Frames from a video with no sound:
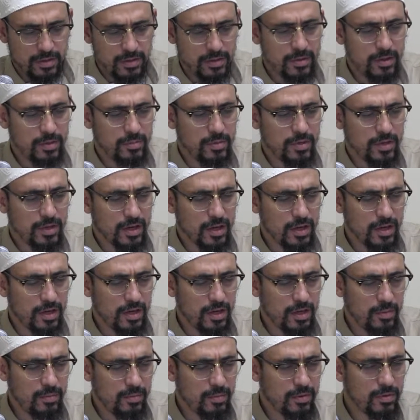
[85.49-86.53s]
that
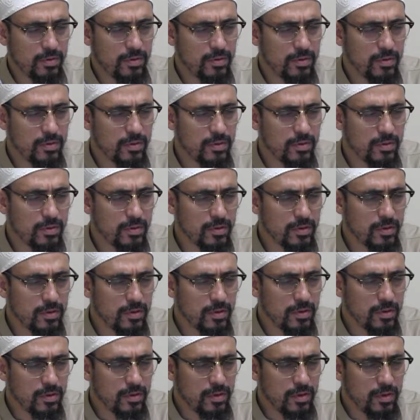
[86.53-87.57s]
became
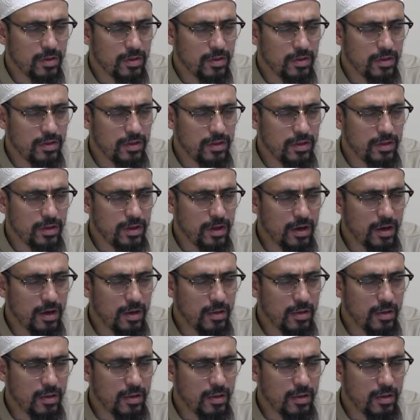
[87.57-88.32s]
the